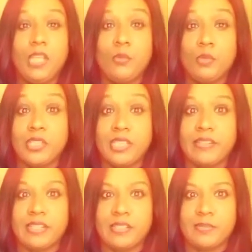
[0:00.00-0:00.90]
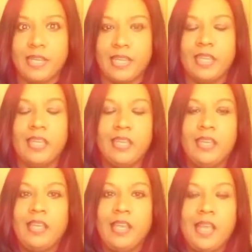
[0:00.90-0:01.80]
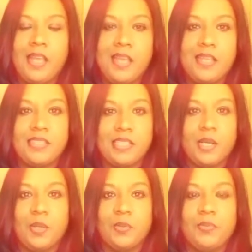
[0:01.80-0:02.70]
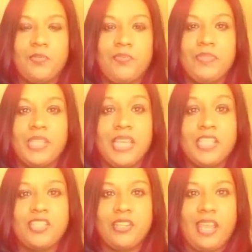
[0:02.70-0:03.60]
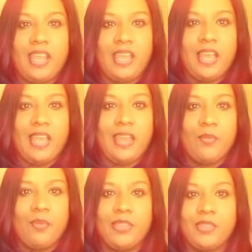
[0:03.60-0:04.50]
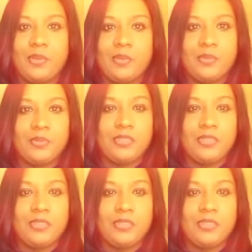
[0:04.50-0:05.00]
more serious way. So yesterday I went through,